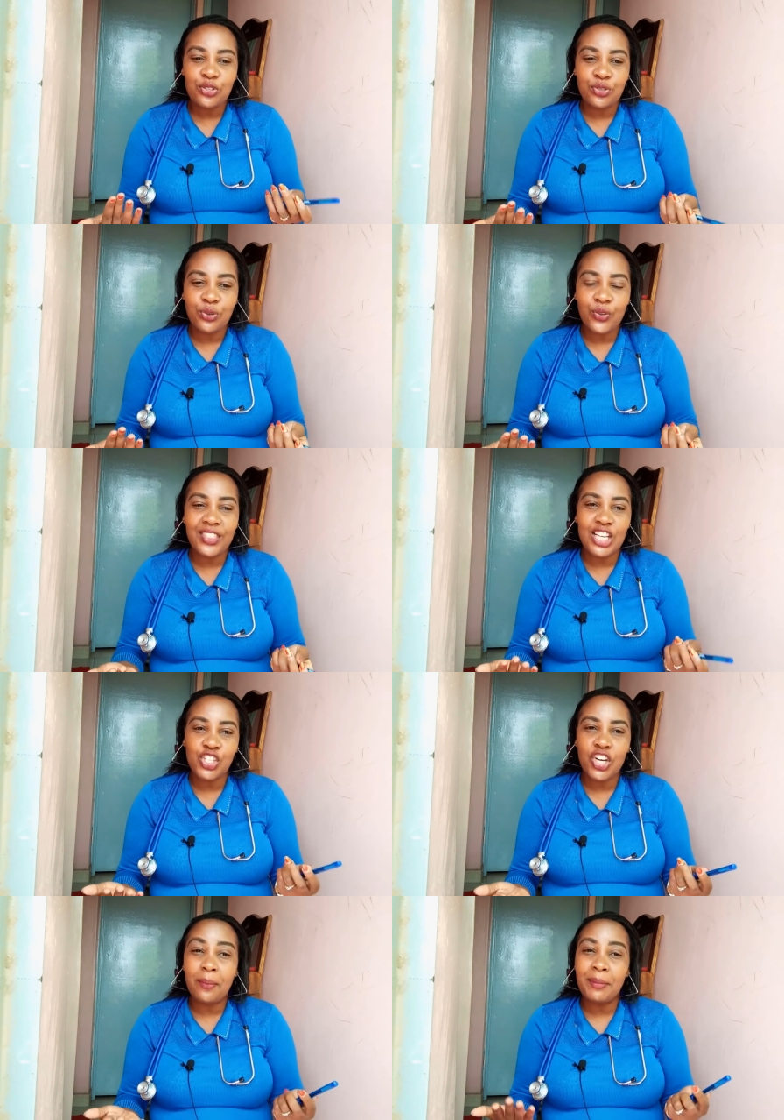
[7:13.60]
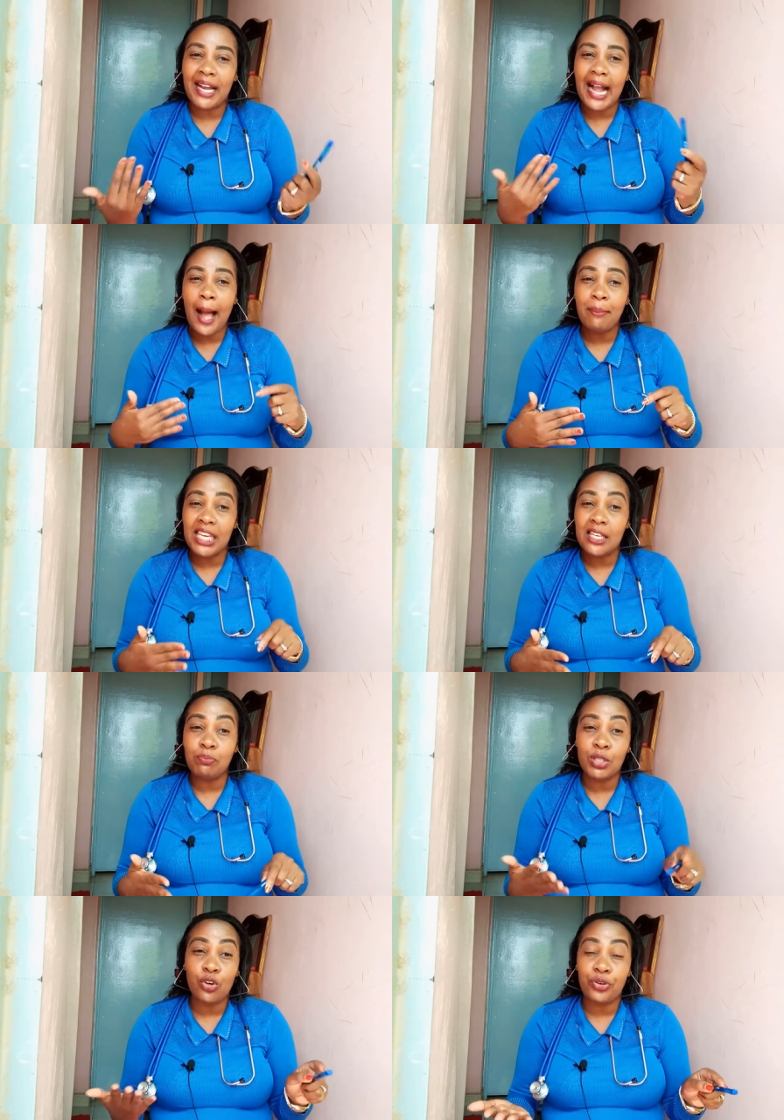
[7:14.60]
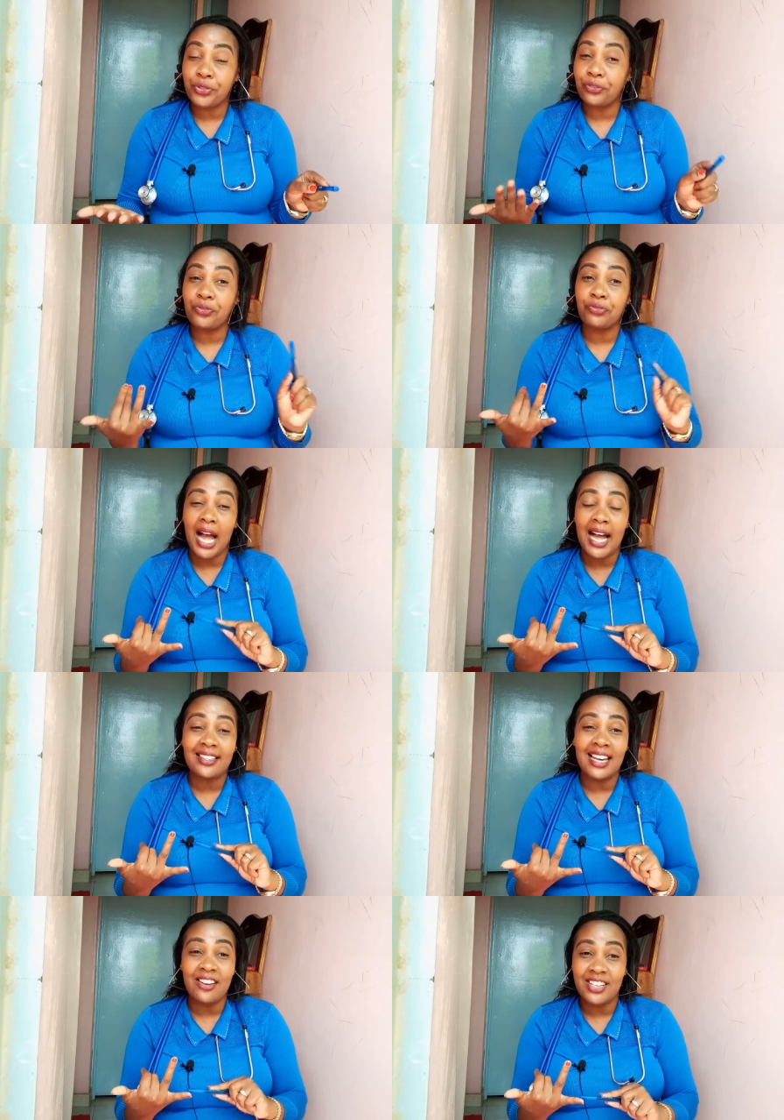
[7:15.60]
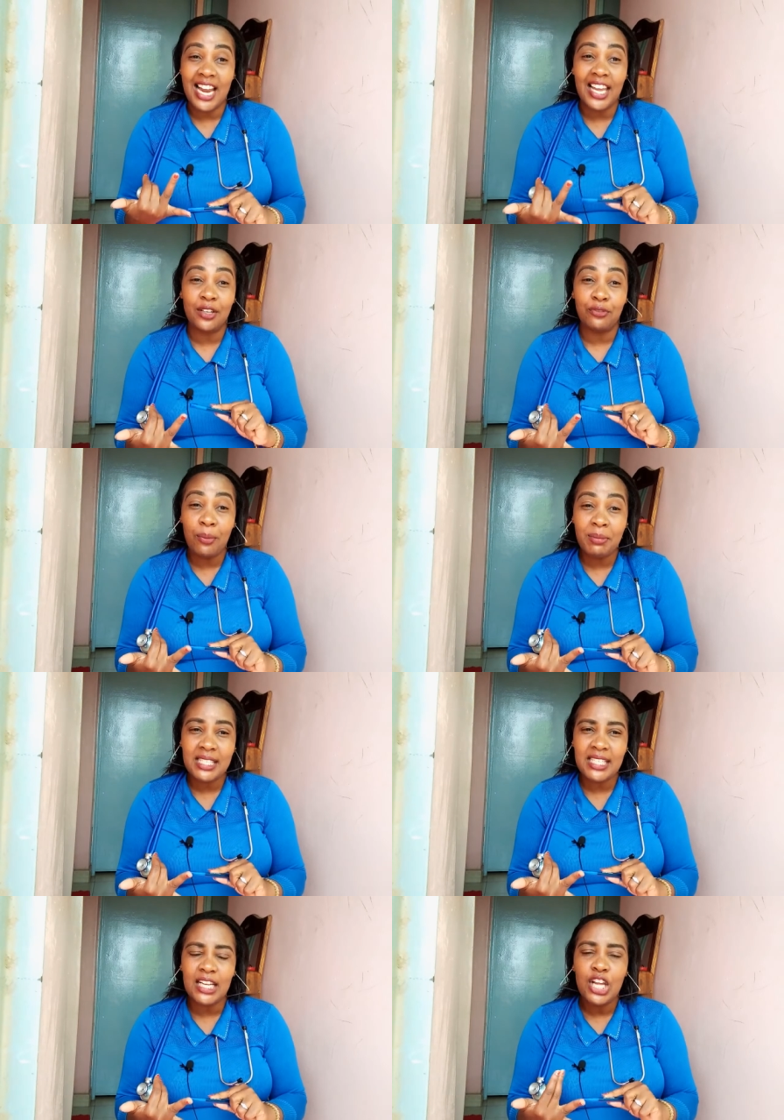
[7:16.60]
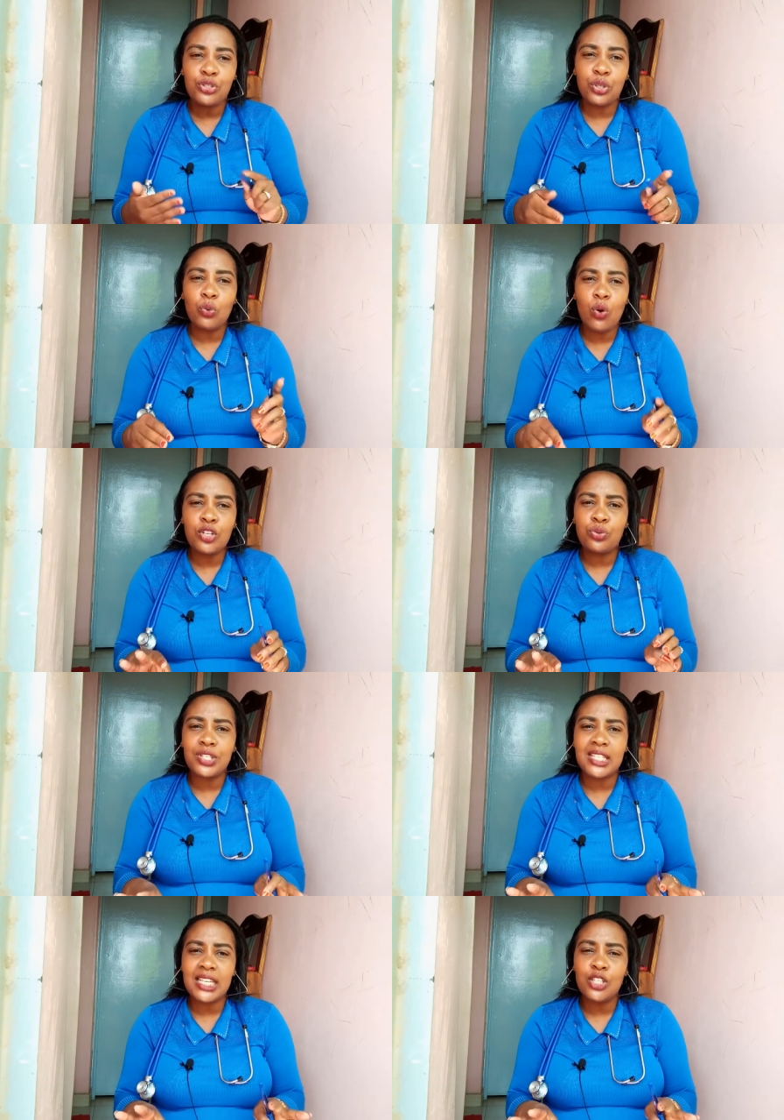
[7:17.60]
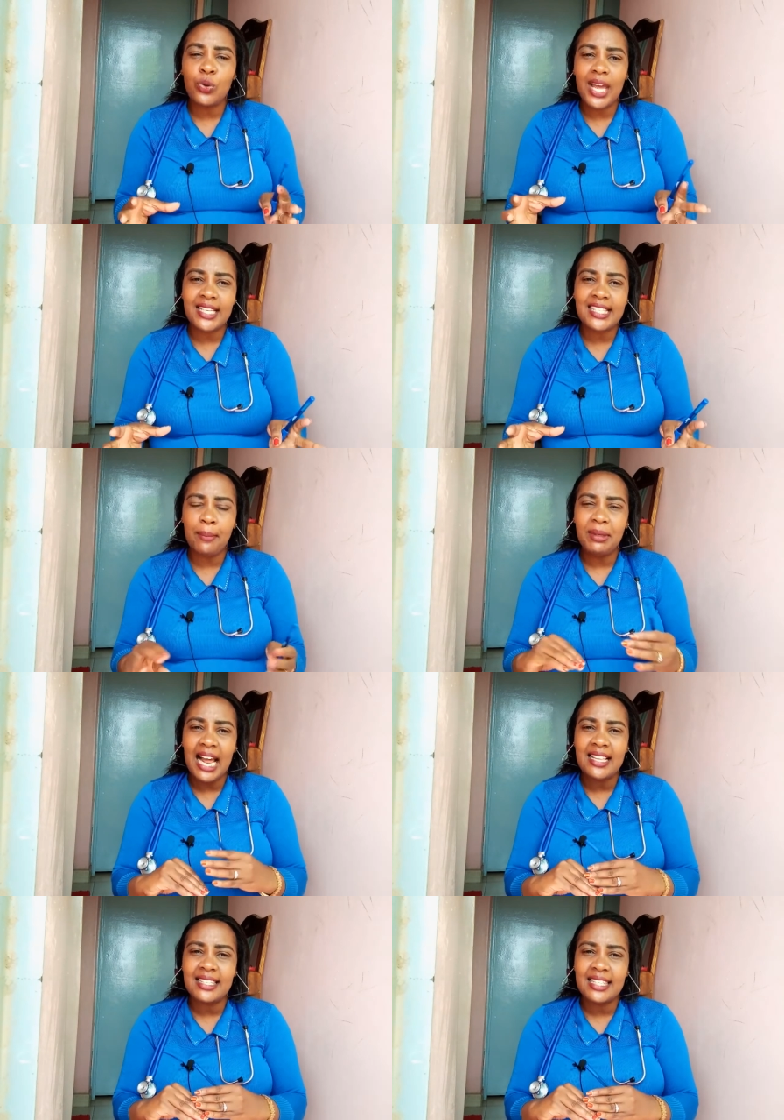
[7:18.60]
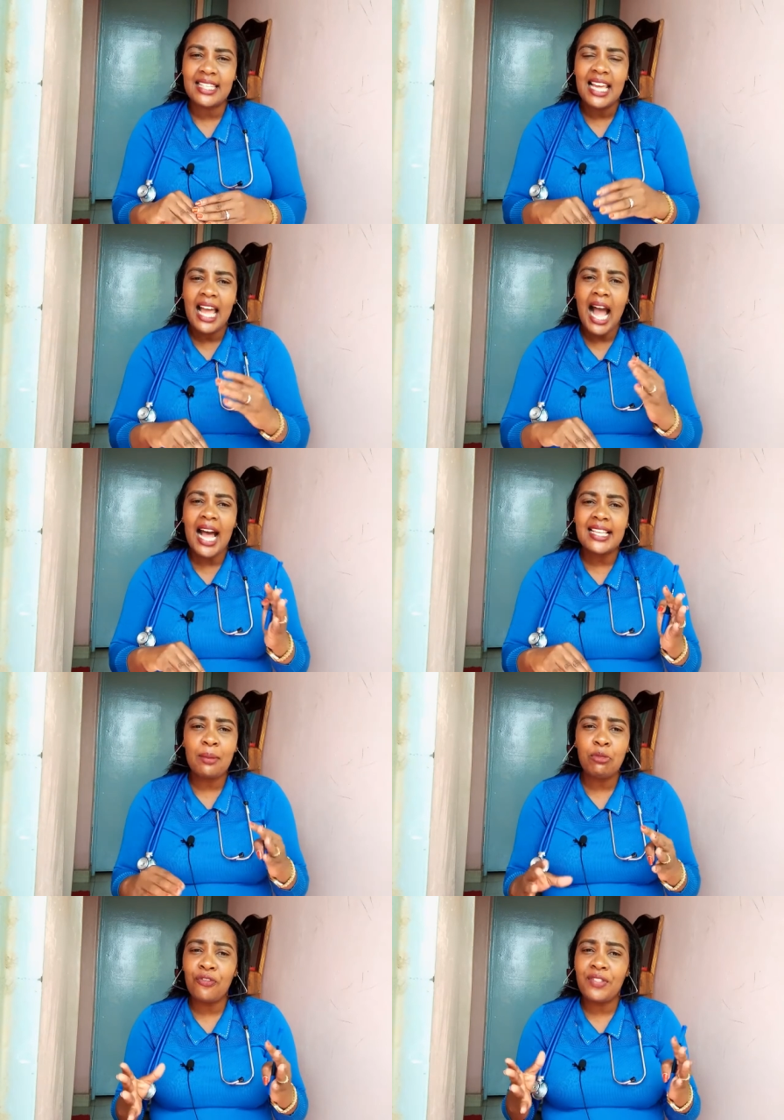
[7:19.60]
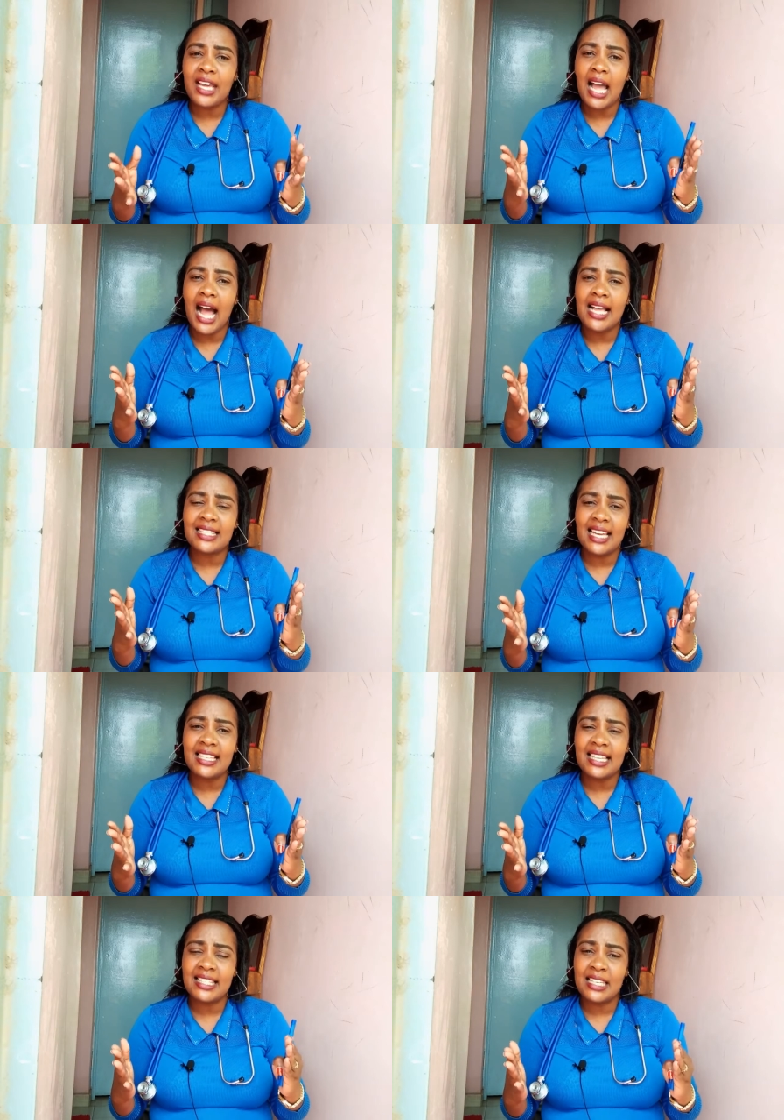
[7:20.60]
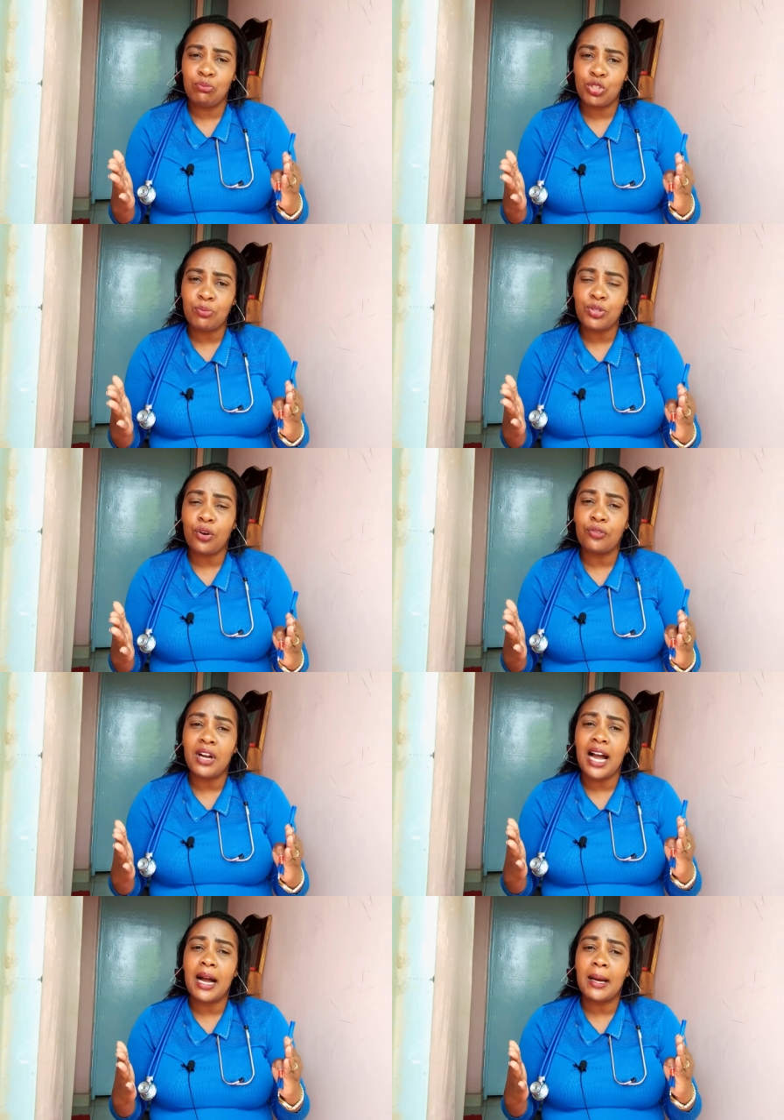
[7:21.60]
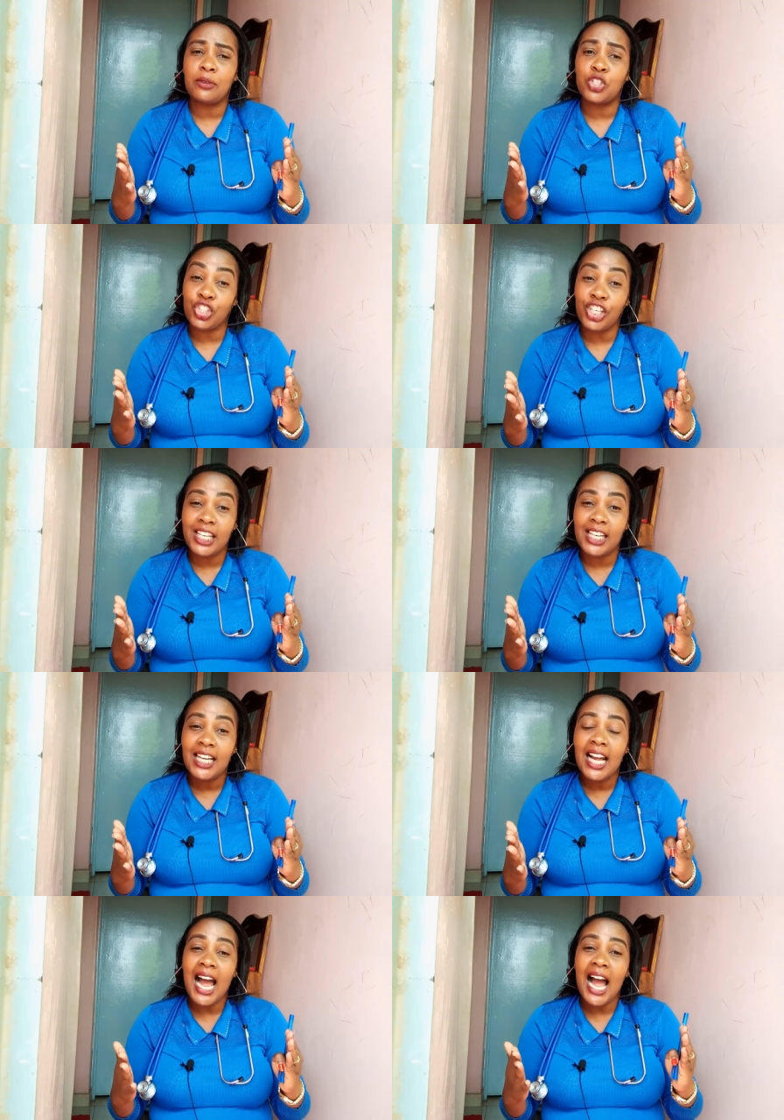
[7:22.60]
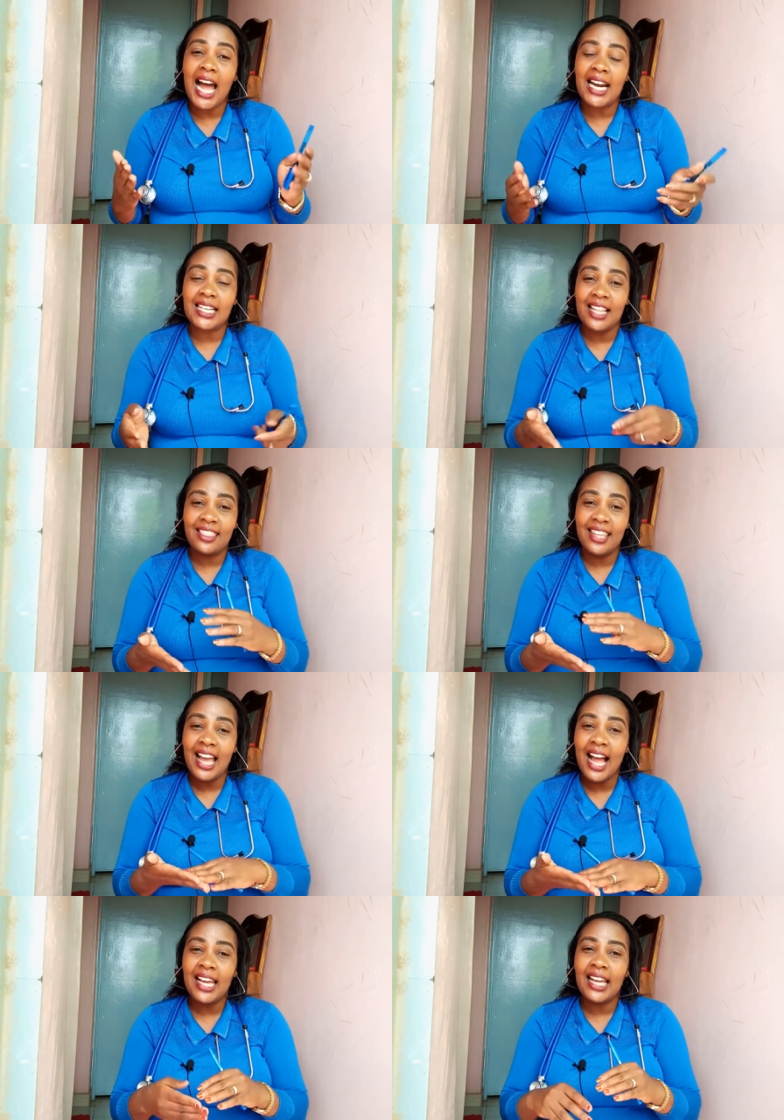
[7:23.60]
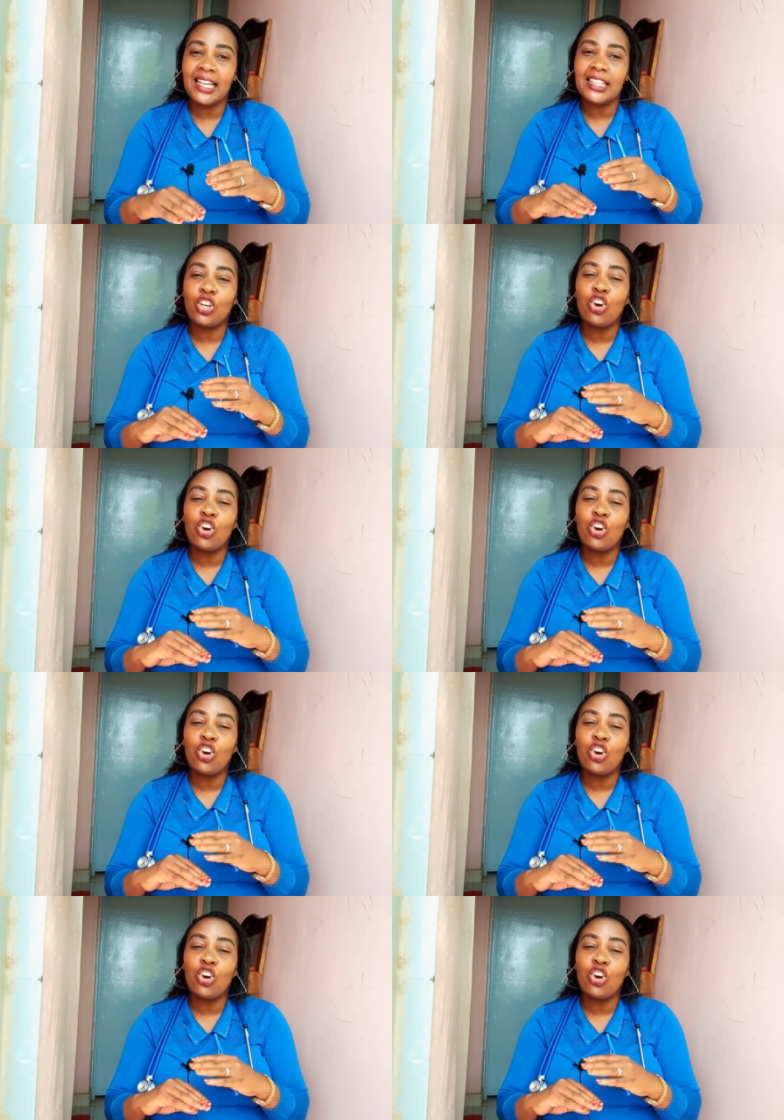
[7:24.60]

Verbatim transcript: so the shock may come in because of uh, diarrhea and vomiting so you want to see to examine and see uh, some of the uh, signs and symptoms of uh, shock are there uh,